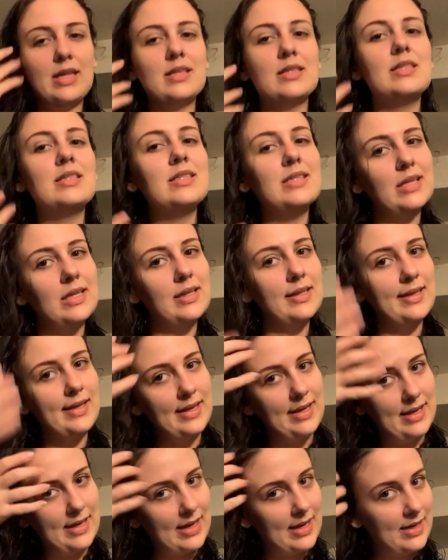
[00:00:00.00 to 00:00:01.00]
and
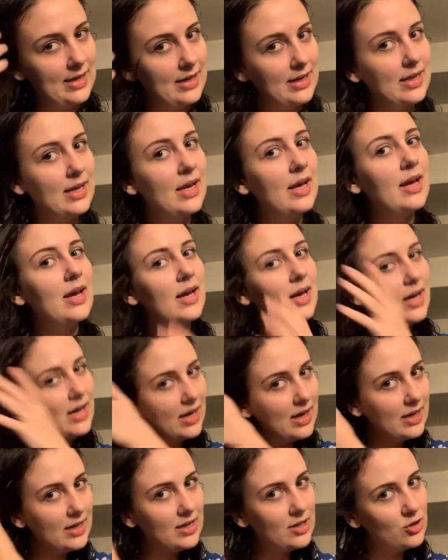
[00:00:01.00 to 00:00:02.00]
silly, and
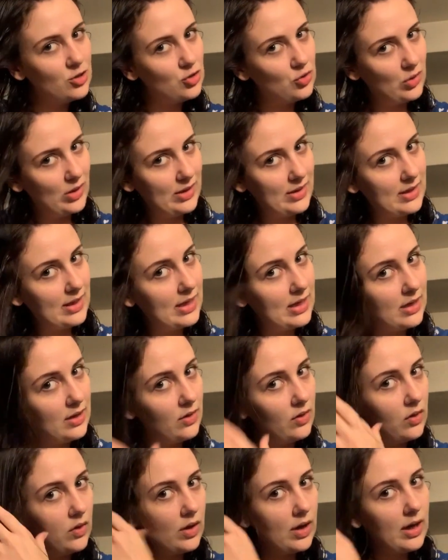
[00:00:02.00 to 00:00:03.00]
I enjoyed that a
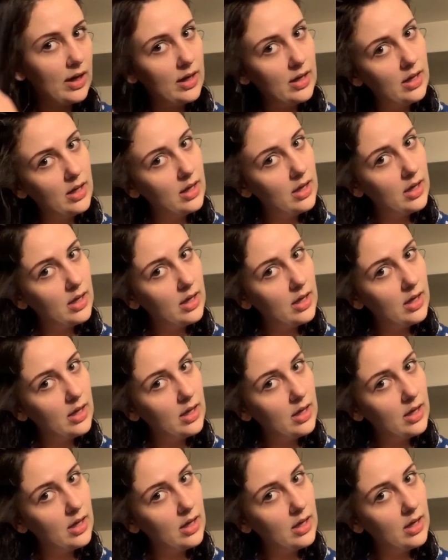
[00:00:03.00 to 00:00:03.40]
lot.